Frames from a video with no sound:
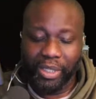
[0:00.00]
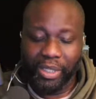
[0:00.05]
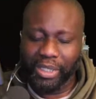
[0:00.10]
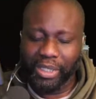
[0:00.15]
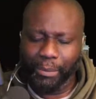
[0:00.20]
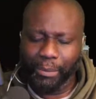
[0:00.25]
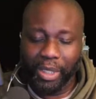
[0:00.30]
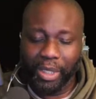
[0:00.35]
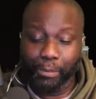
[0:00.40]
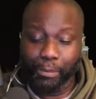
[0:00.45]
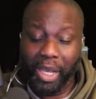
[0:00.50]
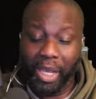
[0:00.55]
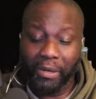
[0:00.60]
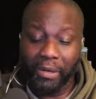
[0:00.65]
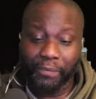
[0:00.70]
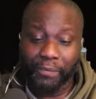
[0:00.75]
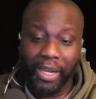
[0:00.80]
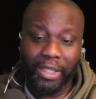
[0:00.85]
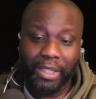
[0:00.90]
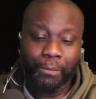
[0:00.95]
I mean, matter of
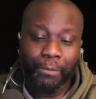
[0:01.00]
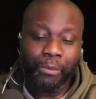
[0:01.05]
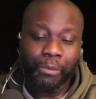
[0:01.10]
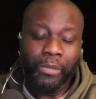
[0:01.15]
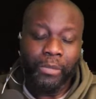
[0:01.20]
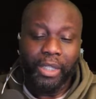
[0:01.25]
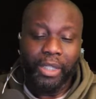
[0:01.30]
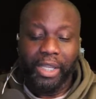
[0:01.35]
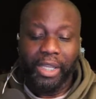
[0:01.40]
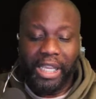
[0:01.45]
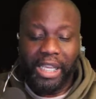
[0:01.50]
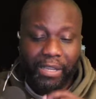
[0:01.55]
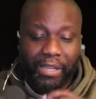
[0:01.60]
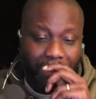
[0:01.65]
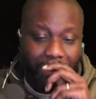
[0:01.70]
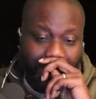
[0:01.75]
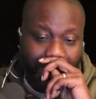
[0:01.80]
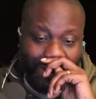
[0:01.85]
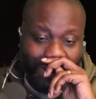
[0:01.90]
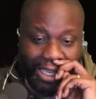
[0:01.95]
fact, even
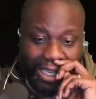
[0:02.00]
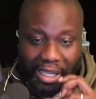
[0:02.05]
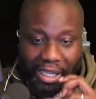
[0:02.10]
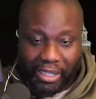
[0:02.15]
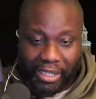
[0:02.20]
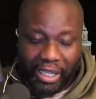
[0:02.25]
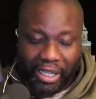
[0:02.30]
if he had,